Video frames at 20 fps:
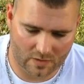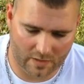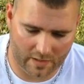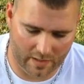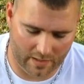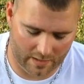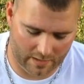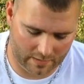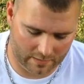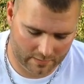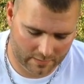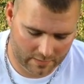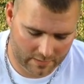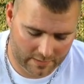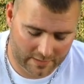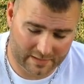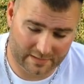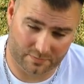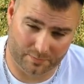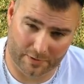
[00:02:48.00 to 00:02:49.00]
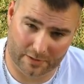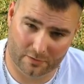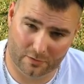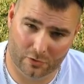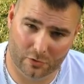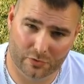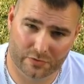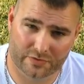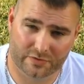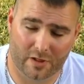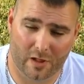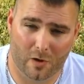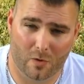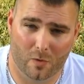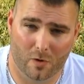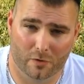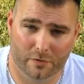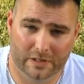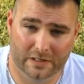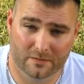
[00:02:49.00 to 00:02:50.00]
Uh, he's been a little
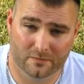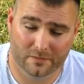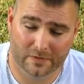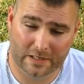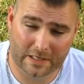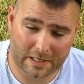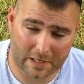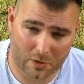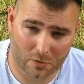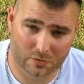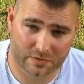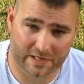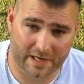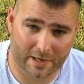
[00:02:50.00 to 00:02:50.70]
slow on getting videos